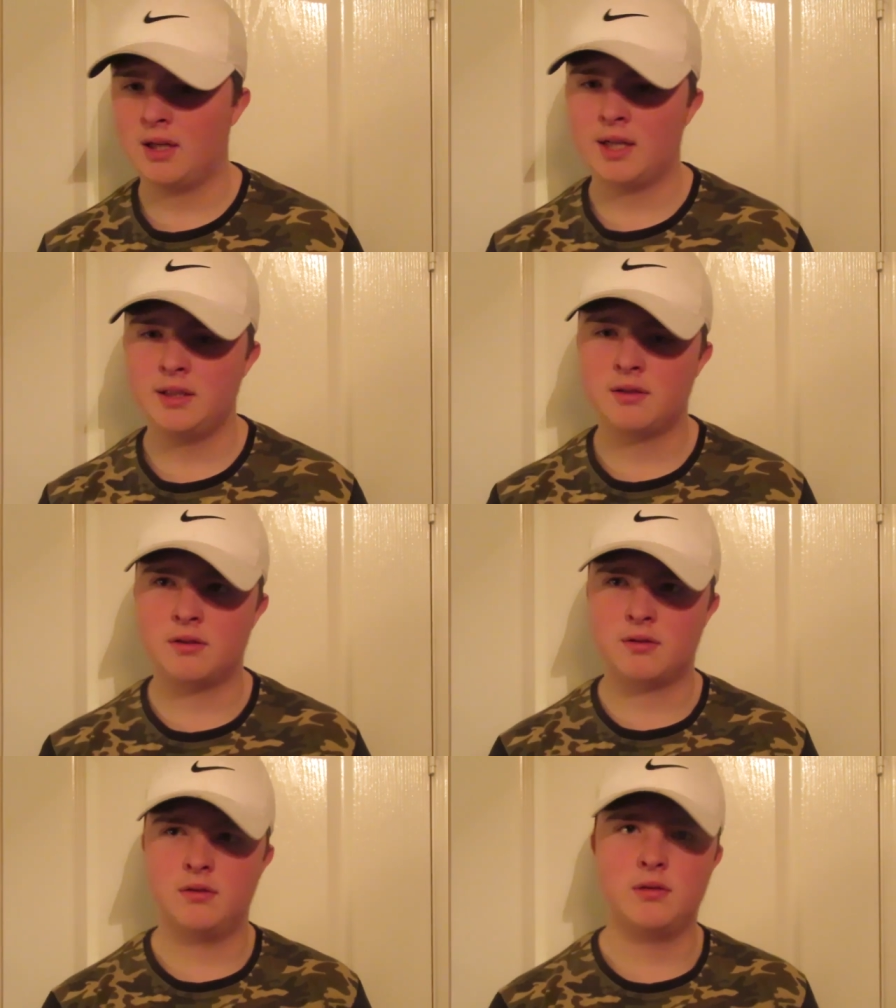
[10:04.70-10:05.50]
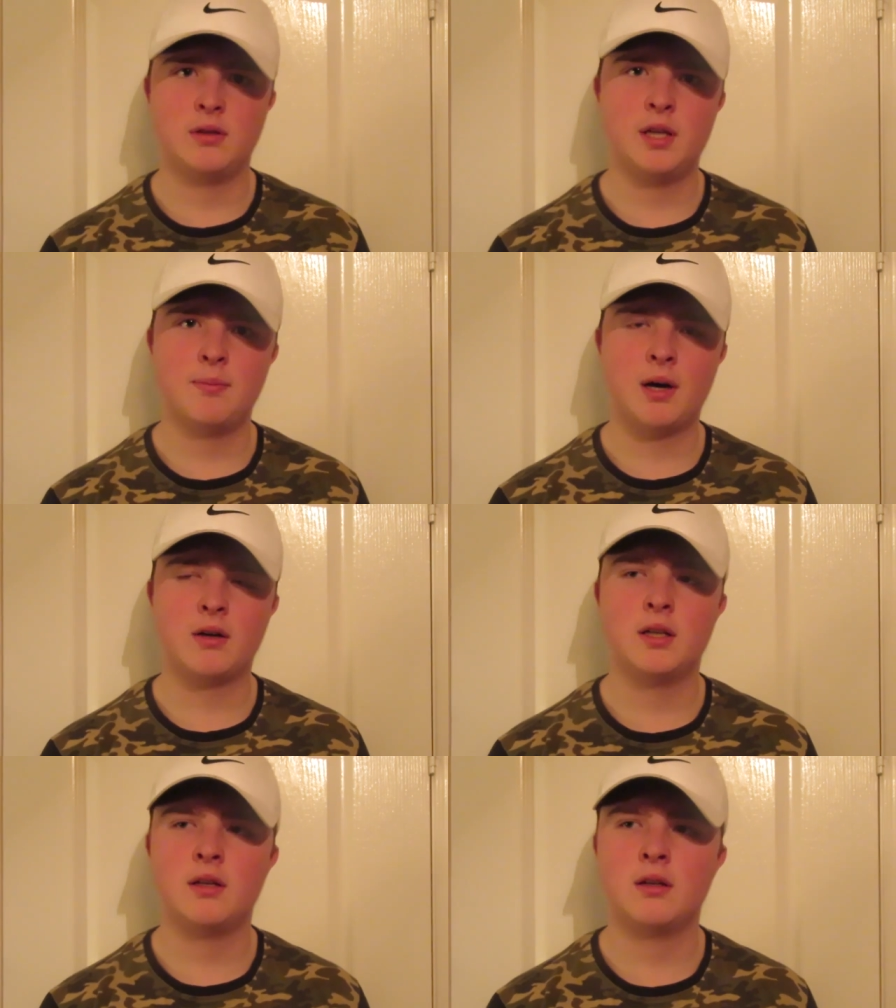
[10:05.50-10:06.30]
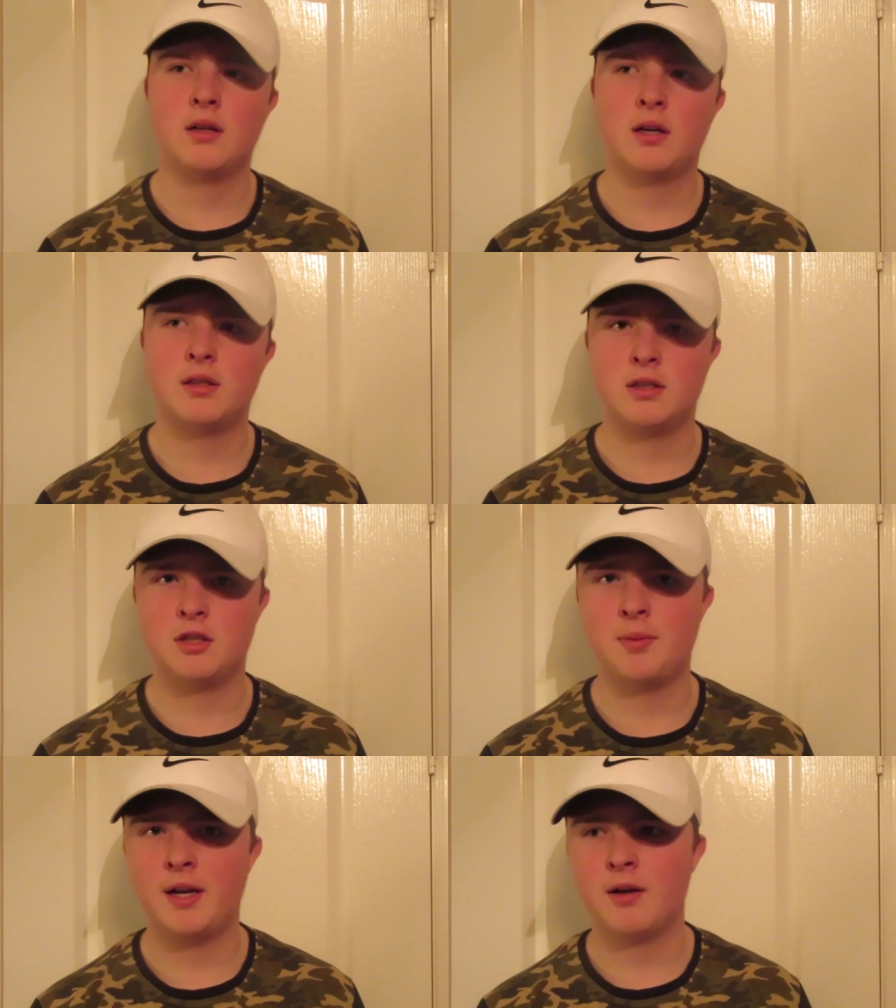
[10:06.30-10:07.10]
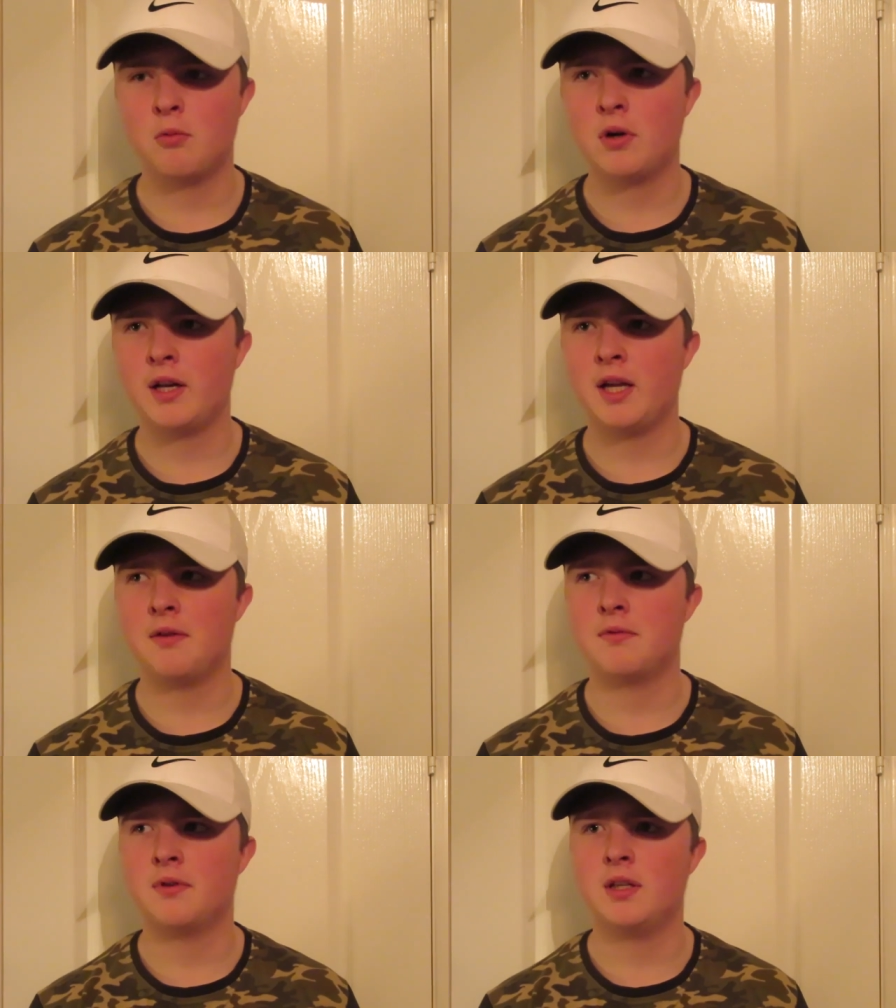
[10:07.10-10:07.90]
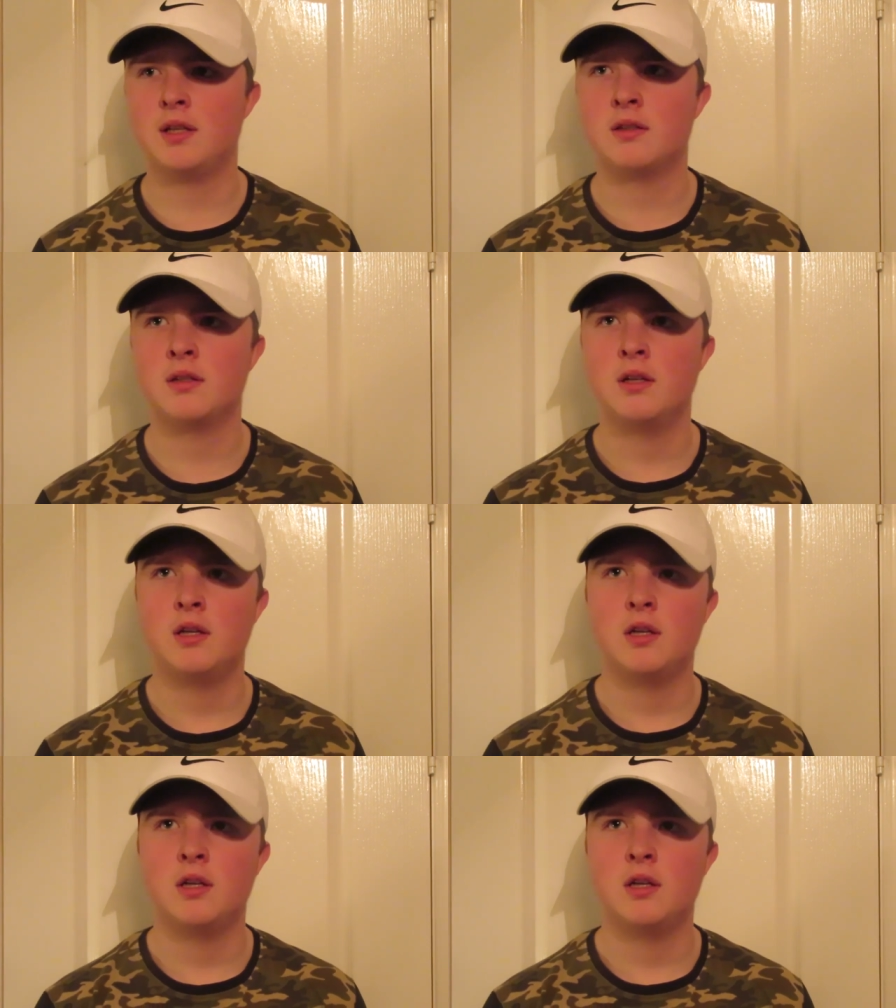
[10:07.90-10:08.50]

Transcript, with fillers: I, he, Malkin got suspended one game for this.